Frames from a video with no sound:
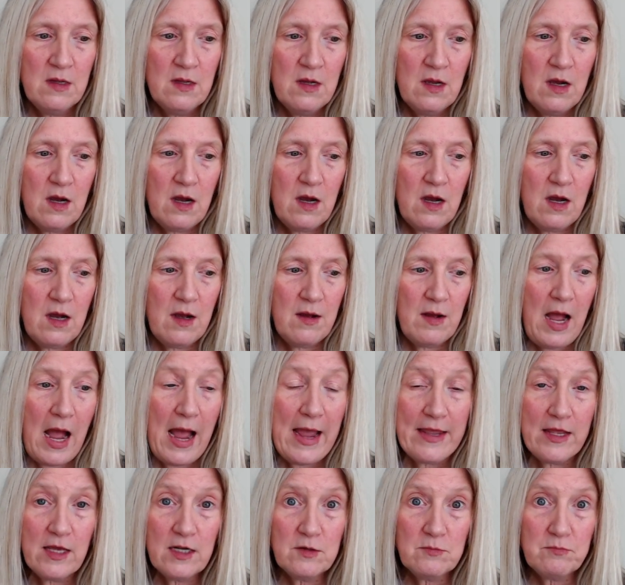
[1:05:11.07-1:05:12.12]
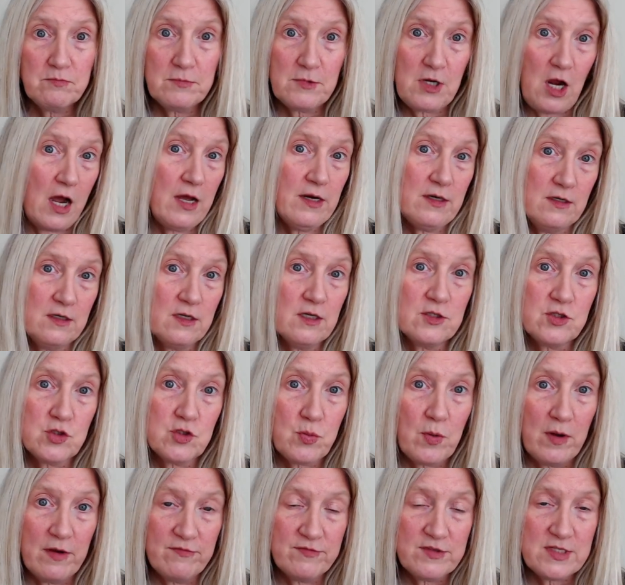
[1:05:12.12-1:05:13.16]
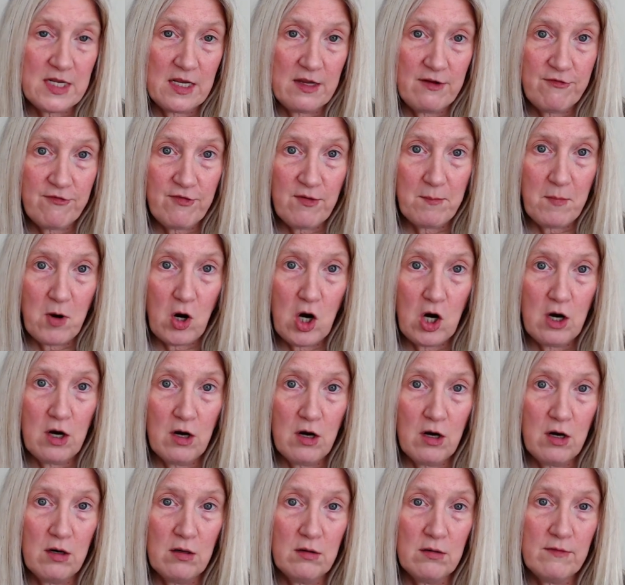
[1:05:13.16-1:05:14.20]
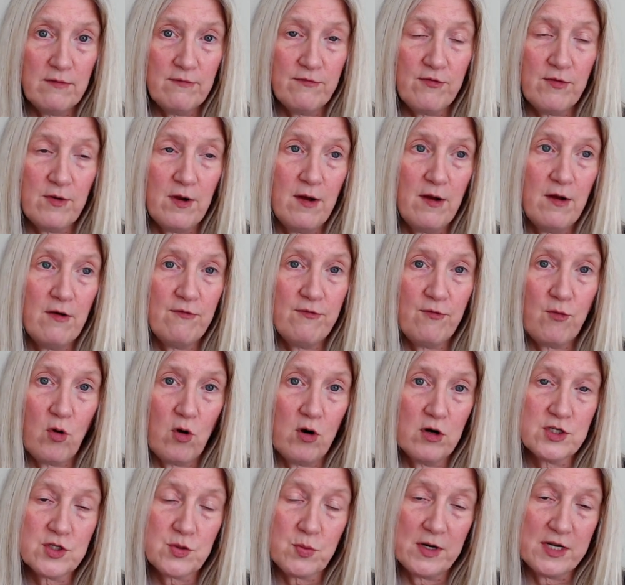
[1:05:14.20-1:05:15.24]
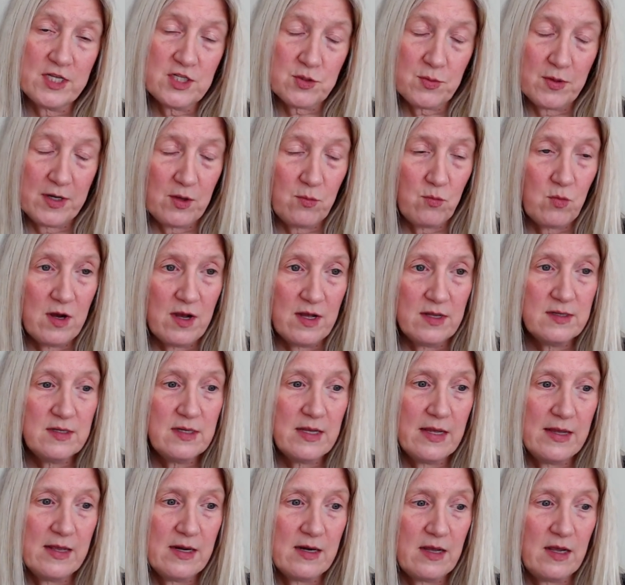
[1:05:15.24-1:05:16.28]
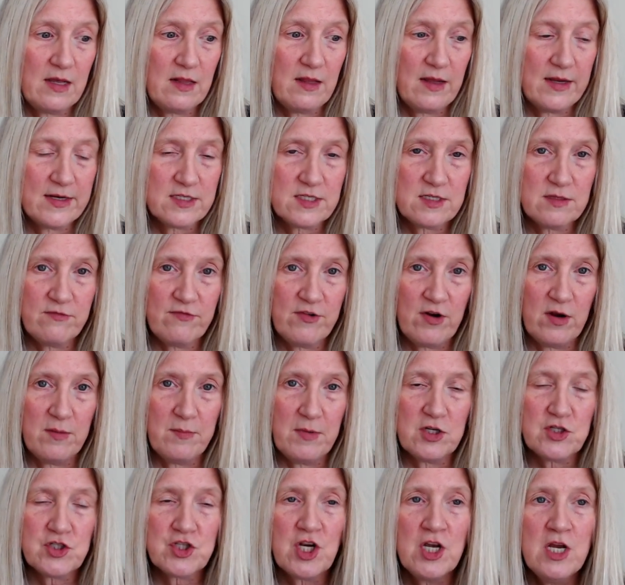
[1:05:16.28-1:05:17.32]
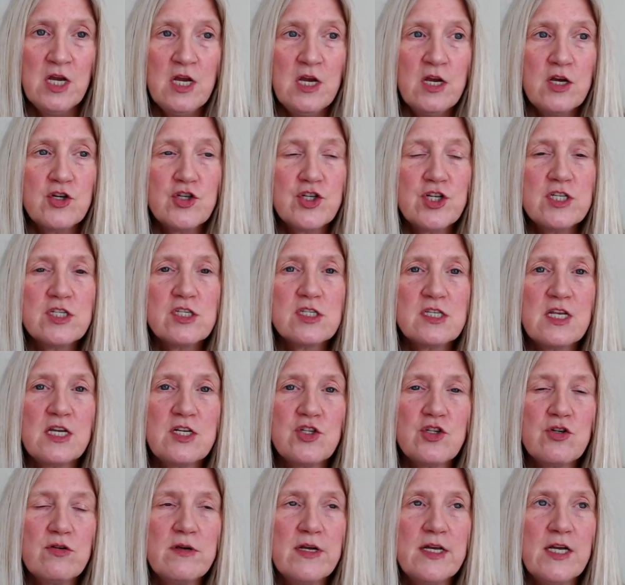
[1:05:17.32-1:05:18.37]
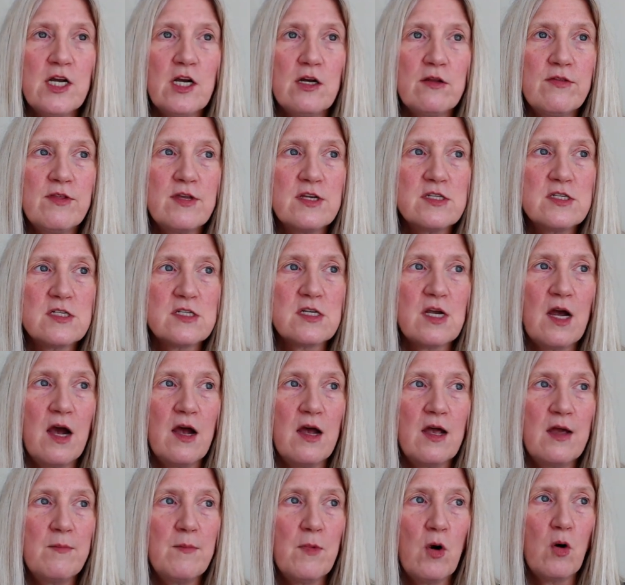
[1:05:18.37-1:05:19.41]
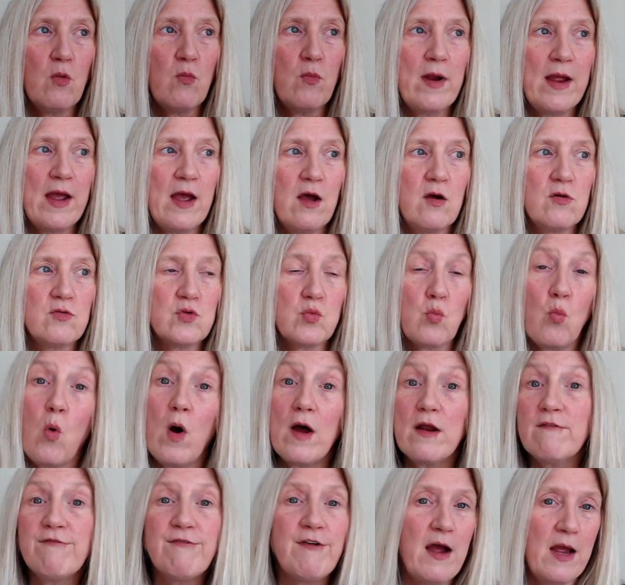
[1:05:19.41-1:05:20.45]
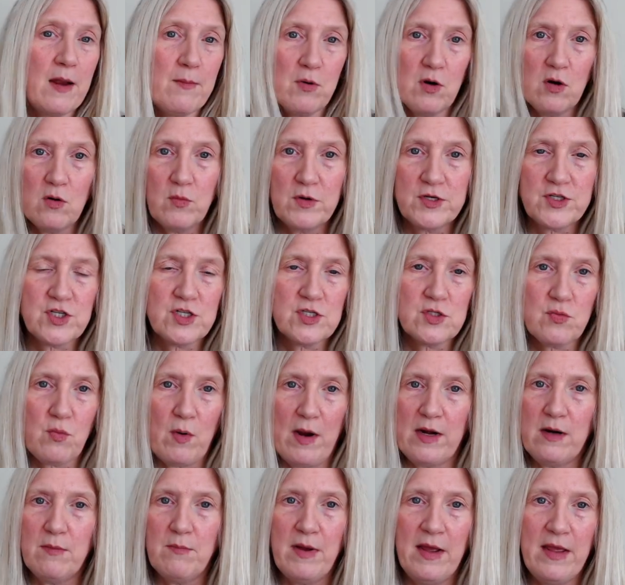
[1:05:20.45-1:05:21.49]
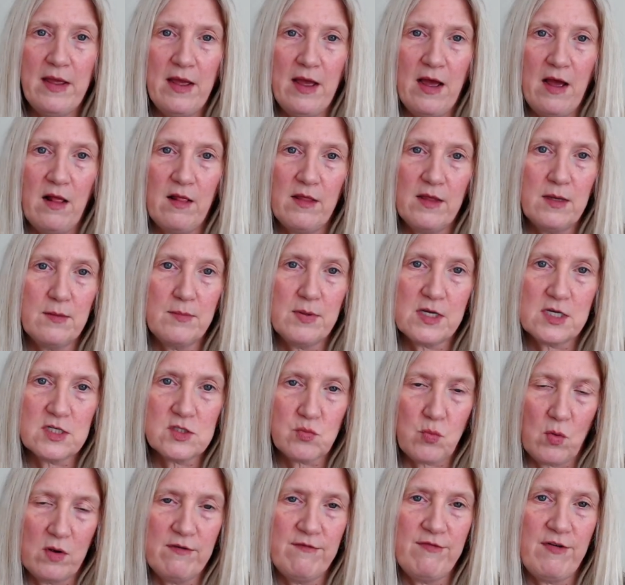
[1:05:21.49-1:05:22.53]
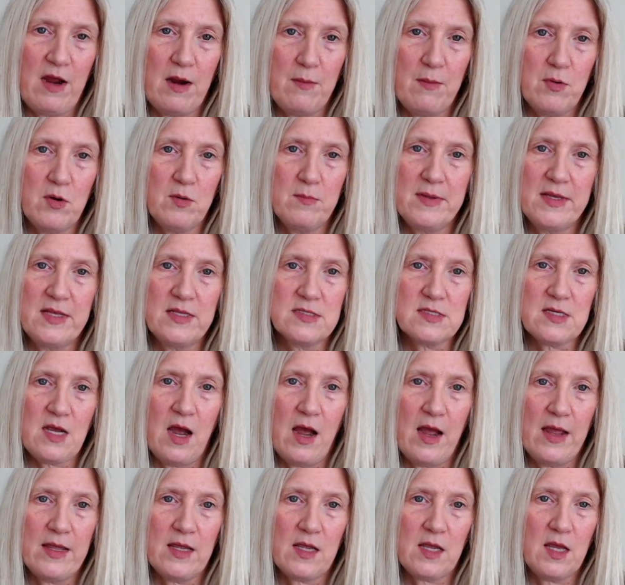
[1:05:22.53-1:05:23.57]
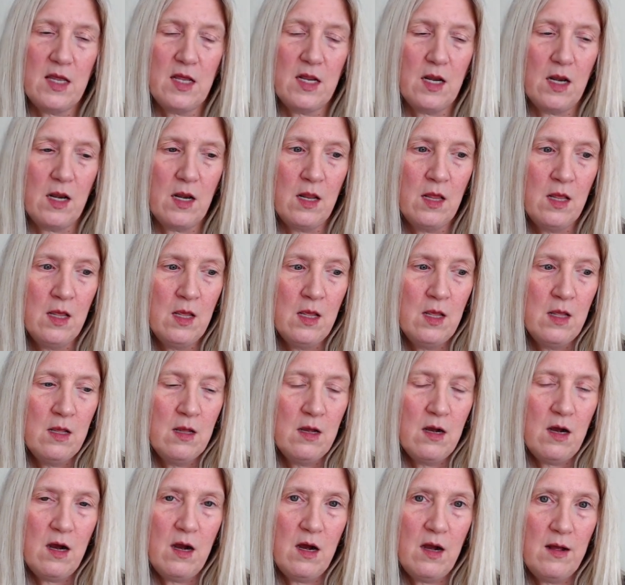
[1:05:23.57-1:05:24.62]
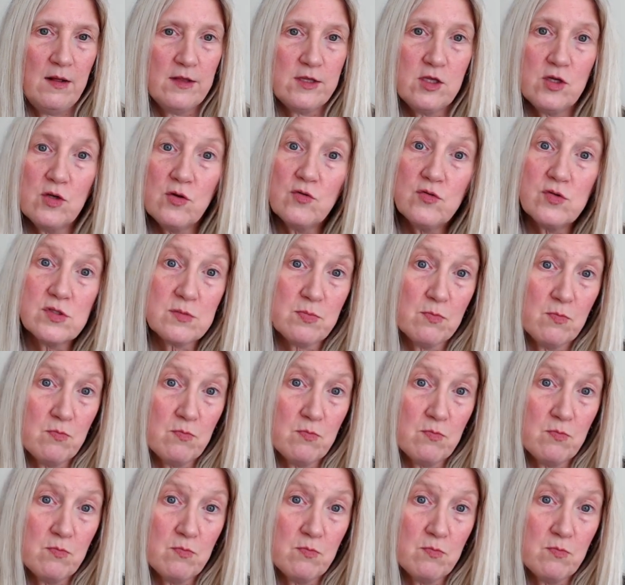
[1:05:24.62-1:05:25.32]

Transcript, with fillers: Uh, I had gotten a twelve day from her for, for twenty twenty-one, and I liked it very much. And she's centering this time around one fiber, which is right up my alley, because one fiber means I can, uh, use